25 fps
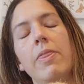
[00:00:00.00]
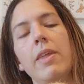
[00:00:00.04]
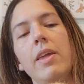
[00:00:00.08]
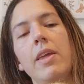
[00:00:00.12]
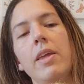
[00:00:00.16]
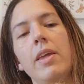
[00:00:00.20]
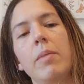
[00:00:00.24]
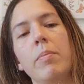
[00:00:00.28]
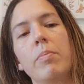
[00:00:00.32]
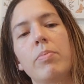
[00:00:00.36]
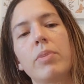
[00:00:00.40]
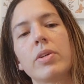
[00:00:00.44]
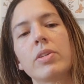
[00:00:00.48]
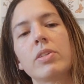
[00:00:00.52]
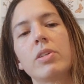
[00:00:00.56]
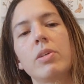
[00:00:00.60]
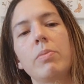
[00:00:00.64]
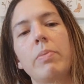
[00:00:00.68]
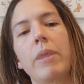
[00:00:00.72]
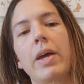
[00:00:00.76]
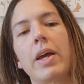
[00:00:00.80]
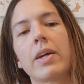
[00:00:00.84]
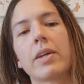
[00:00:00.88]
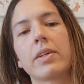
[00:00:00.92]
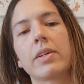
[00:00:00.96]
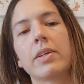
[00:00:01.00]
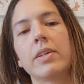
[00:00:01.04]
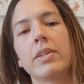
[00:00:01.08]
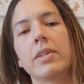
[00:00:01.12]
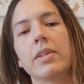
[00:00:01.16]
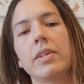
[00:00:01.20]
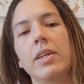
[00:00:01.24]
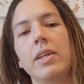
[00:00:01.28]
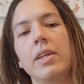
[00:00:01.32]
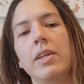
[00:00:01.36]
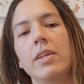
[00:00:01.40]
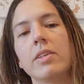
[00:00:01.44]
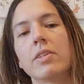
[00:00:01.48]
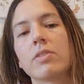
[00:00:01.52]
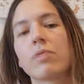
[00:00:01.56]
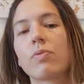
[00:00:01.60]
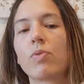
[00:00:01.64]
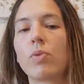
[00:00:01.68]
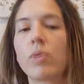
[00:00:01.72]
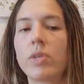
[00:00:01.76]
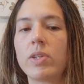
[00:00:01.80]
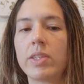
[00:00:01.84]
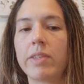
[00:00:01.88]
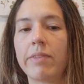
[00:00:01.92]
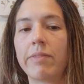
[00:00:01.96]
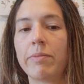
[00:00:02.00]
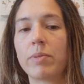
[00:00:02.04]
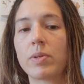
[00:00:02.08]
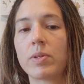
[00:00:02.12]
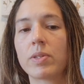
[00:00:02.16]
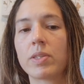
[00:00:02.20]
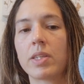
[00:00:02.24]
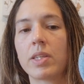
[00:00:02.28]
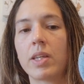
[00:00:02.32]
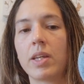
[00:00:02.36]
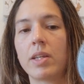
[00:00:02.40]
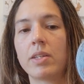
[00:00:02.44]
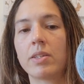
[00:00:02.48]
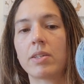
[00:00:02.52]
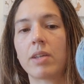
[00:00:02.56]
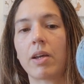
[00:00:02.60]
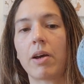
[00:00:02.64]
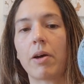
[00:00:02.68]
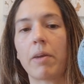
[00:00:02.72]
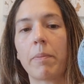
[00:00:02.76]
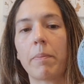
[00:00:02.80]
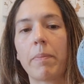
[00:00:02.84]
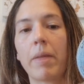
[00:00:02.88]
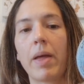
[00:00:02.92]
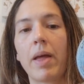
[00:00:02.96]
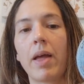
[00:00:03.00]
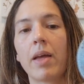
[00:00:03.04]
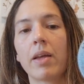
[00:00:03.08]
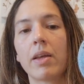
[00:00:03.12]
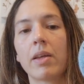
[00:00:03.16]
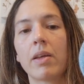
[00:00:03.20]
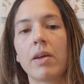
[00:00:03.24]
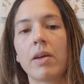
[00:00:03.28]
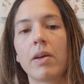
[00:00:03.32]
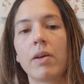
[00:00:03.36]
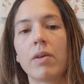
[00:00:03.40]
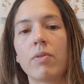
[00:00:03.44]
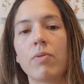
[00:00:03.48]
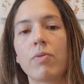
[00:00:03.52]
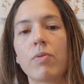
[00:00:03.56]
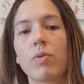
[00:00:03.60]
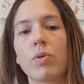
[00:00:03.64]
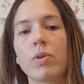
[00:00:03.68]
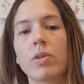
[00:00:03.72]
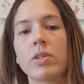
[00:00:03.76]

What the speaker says: the brushed alpaca is 47% alpaca,